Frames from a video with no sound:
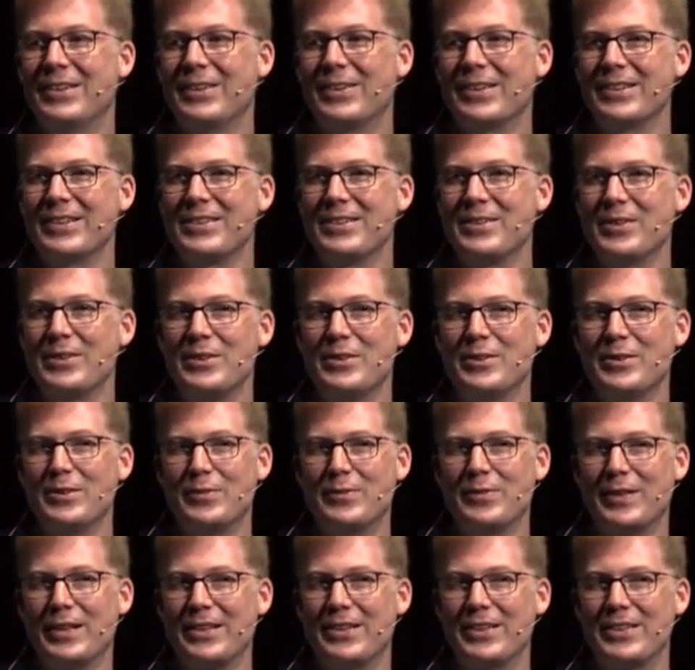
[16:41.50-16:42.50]
or it's not your
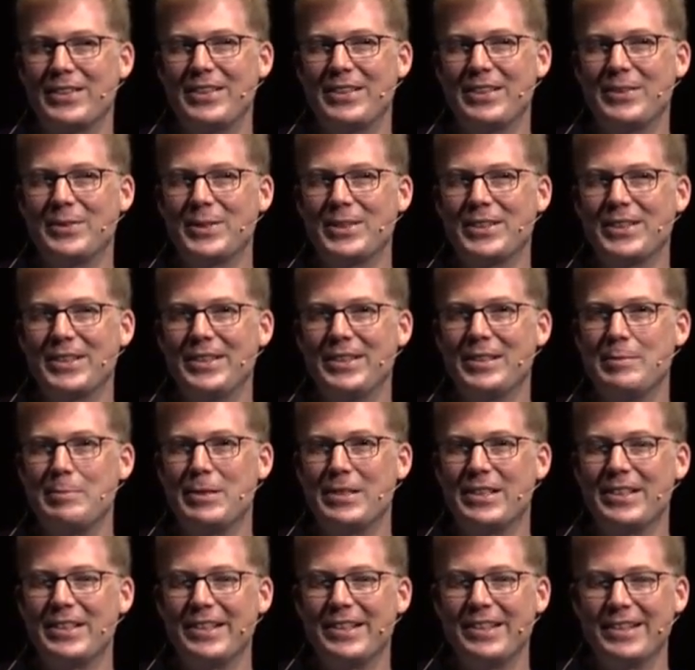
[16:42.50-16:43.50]
fire extinguisher
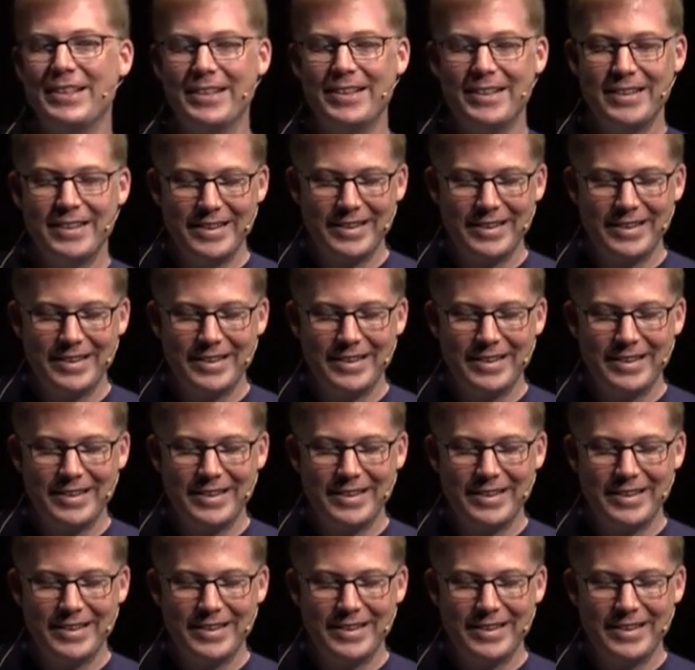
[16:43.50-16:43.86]
nearby.